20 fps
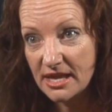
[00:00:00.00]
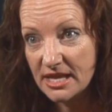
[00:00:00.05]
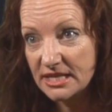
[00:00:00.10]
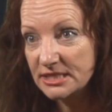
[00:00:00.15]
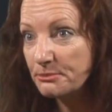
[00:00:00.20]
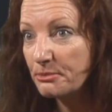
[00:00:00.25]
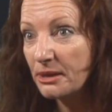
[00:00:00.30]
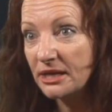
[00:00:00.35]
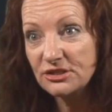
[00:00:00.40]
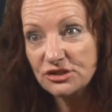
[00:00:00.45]
It's
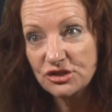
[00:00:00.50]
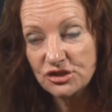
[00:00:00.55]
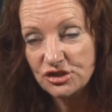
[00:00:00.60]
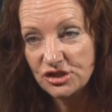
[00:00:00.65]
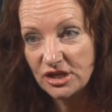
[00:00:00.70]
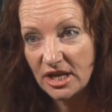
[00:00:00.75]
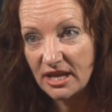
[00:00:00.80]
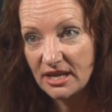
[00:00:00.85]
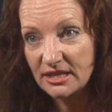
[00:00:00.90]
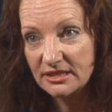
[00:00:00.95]
a bunch of
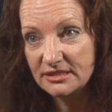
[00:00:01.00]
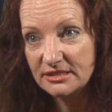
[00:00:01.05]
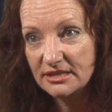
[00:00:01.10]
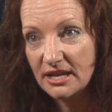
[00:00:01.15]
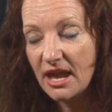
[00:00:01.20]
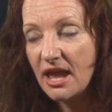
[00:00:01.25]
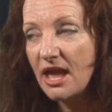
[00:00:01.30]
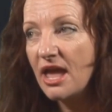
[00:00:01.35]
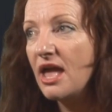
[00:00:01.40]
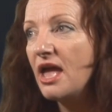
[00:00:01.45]
sheds.
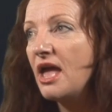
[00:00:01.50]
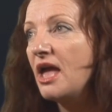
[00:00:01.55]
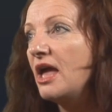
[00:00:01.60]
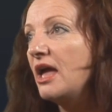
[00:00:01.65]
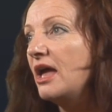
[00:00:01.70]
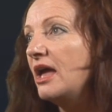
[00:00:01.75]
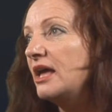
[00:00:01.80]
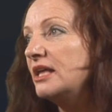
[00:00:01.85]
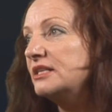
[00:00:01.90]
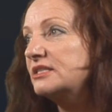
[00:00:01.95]

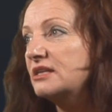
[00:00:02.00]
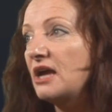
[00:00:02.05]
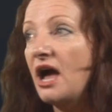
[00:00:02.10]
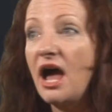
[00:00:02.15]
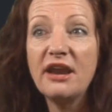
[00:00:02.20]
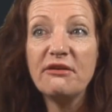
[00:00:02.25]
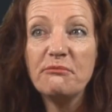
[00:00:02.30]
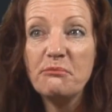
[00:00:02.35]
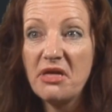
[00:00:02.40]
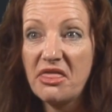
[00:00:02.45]
It's
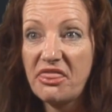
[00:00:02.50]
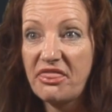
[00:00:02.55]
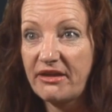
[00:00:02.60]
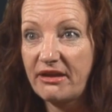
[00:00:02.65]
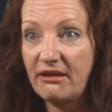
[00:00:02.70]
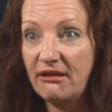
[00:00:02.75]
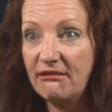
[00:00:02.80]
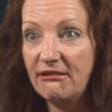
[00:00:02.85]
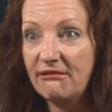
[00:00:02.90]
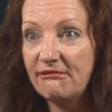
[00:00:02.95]
kind of
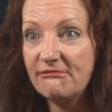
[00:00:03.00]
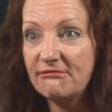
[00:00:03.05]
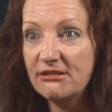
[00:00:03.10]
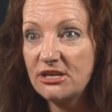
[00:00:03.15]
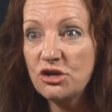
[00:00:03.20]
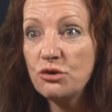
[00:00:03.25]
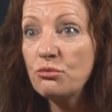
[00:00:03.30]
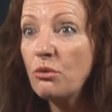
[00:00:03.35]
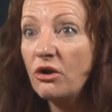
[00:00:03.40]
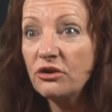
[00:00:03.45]
mythical.
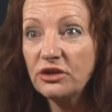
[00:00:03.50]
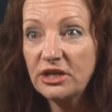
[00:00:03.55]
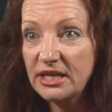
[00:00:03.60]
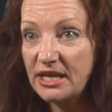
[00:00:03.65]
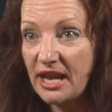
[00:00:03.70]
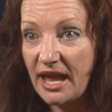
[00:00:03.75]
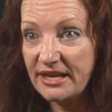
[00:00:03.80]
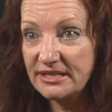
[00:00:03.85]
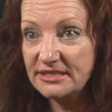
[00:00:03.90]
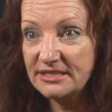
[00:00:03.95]
You won't get
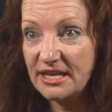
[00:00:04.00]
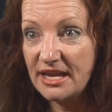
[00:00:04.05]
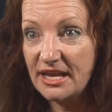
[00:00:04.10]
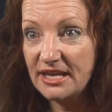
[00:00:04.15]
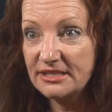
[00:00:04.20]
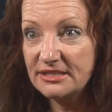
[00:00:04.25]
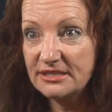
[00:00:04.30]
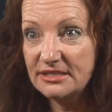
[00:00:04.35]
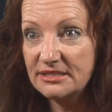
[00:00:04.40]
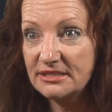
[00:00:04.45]

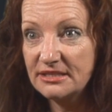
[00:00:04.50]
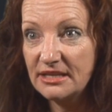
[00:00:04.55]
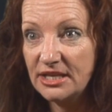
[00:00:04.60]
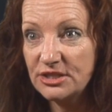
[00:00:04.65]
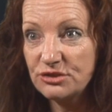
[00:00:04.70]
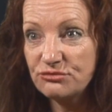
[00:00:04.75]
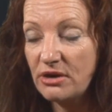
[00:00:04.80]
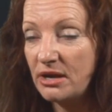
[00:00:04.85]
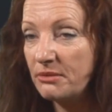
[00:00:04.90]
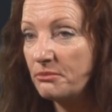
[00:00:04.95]
access.
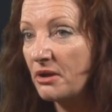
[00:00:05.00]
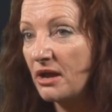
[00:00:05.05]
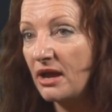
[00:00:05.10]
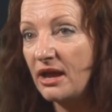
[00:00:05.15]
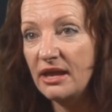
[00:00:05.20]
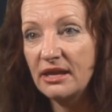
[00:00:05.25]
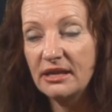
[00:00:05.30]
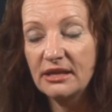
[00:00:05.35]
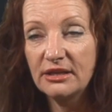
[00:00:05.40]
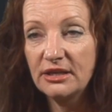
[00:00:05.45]
It's run
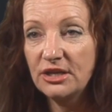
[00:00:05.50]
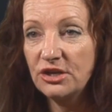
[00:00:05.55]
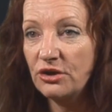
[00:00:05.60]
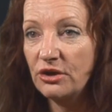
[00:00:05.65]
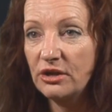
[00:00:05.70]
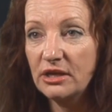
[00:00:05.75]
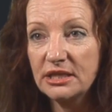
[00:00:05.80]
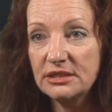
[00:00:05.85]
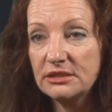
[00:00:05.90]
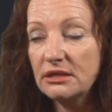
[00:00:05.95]
by,
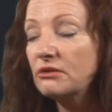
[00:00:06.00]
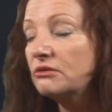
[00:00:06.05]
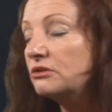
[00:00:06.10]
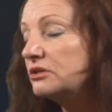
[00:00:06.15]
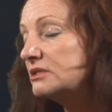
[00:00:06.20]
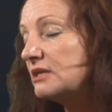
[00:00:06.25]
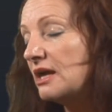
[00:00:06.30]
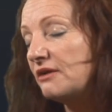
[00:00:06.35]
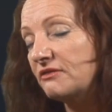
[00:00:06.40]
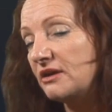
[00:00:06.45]

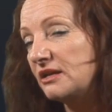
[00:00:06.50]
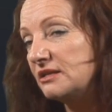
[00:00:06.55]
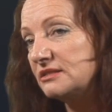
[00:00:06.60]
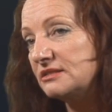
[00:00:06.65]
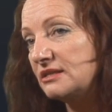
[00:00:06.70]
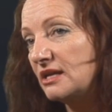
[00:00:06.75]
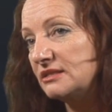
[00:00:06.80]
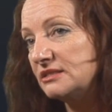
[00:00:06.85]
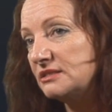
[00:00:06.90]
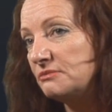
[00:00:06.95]
because
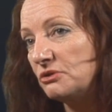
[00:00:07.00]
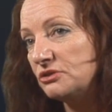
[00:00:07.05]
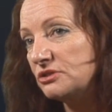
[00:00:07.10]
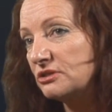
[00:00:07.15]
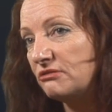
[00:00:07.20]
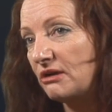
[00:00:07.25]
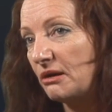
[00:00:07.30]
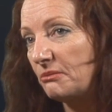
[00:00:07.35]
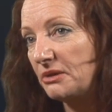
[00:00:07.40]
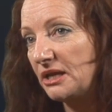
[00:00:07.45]
Afghanistan's the most
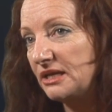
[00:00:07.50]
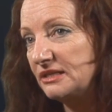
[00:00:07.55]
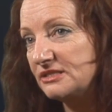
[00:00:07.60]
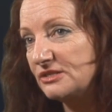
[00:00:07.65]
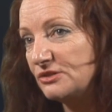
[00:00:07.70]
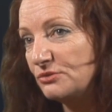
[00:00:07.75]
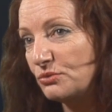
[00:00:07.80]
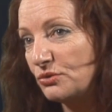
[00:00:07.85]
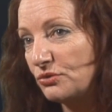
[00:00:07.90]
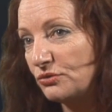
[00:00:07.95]
corrupt place in
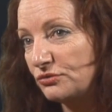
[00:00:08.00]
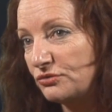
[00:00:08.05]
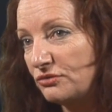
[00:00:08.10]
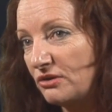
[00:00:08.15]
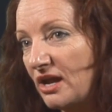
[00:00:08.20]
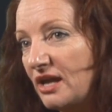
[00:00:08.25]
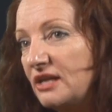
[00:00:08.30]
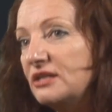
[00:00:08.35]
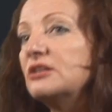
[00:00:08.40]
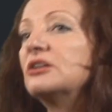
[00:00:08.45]
the world,
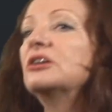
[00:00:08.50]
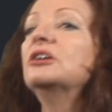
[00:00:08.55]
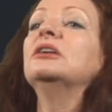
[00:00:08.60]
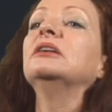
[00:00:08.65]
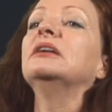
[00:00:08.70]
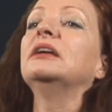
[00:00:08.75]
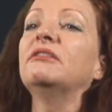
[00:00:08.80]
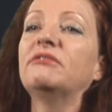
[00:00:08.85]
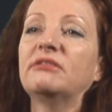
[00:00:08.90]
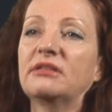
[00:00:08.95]
right?
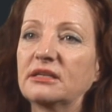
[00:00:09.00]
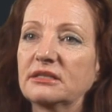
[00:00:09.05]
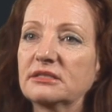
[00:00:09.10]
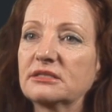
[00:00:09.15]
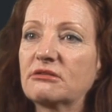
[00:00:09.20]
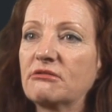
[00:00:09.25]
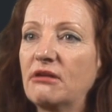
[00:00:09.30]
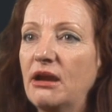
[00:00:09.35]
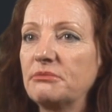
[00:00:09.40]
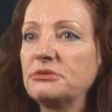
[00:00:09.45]
Everything's
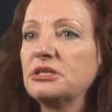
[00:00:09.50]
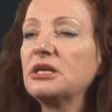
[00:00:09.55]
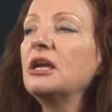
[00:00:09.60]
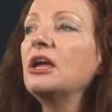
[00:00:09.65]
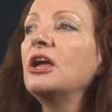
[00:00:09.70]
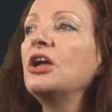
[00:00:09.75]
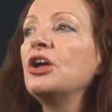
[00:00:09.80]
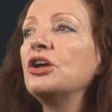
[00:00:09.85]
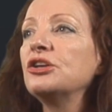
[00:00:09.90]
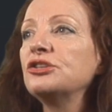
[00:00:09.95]
corrupt.
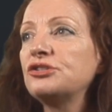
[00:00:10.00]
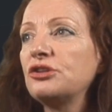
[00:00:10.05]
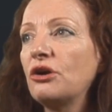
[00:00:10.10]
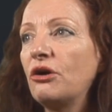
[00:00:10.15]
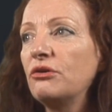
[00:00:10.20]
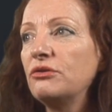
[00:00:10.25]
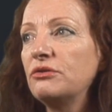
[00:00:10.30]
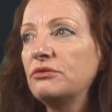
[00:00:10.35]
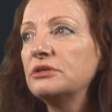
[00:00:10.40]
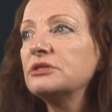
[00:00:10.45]

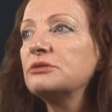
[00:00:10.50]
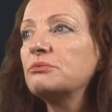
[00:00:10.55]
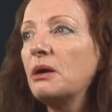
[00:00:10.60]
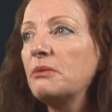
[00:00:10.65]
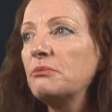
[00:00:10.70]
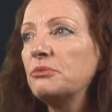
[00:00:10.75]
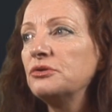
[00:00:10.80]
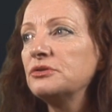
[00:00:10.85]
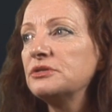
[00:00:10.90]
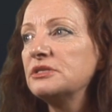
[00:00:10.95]
So this
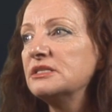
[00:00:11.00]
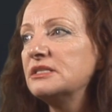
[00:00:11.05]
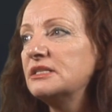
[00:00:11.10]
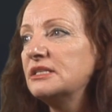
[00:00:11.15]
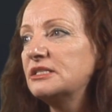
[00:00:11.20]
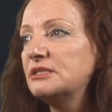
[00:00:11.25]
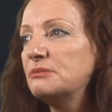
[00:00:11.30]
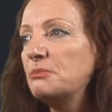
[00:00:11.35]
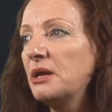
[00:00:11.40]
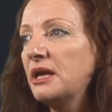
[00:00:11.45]
one person
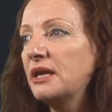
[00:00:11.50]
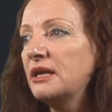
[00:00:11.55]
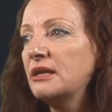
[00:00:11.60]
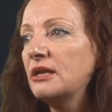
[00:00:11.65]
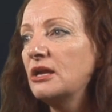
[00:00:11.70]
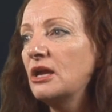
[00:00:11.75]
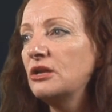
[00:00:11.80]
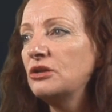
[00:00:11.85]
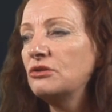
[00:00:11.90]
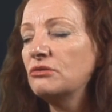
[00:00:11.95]
said to me,
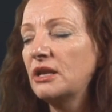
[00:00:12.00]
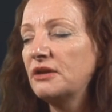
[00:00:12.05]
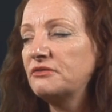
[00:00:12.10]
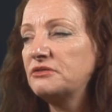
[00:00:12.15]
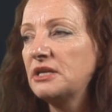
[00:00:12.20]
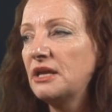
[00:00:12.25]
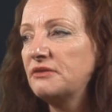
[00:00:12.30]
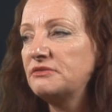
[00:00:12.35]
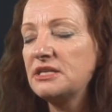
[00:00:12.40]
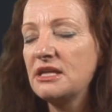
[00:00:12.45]
you'll have
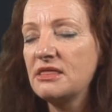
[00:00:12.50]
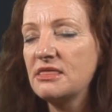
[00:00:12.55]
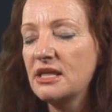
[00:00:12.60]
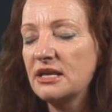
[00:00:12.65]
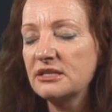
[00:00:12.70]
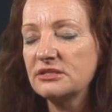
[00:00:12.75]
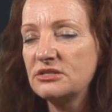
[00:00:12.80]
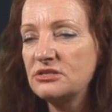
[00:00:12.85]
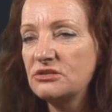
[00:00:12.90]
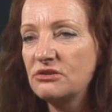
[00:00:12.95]
to have
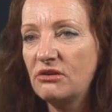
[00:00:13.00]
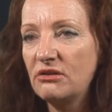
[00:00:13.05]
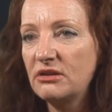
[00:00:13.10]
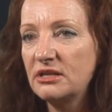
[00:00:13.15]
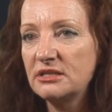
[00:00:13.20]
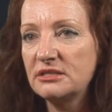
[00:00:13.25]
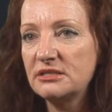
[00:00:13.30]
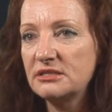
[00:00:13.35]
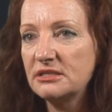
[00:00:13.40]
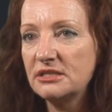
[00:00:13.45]

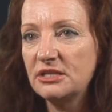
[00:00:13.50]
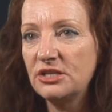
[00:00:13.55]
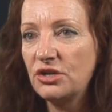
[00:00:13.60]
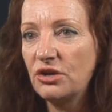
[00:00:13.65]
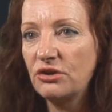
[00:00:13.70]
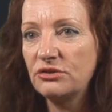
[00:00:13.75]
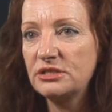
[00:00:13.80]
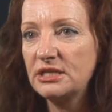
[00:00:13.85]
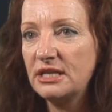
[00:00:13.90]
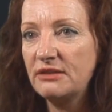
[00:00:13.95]

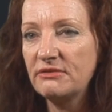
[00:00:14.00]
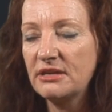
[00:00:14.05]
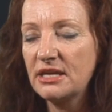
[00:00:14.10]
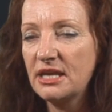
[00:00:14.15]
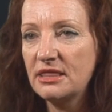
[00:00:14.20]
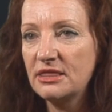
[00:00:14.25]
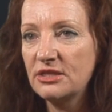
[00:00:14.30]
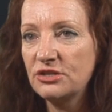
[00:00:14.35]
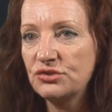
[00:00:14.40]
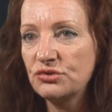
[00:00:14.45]
$10,000, to even
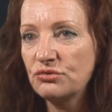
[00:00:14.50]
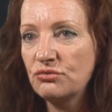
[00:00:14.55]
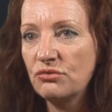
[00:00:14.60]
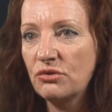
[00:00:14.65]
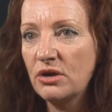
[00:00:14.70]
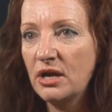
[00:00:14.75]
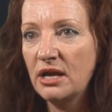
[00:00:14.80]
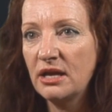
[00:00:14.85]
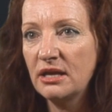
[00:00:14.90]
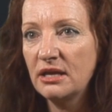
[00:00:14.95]
get in the
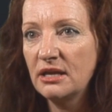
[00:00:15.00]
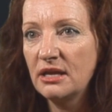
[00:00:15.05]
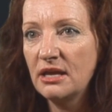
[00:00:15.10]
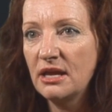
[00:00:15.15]
door.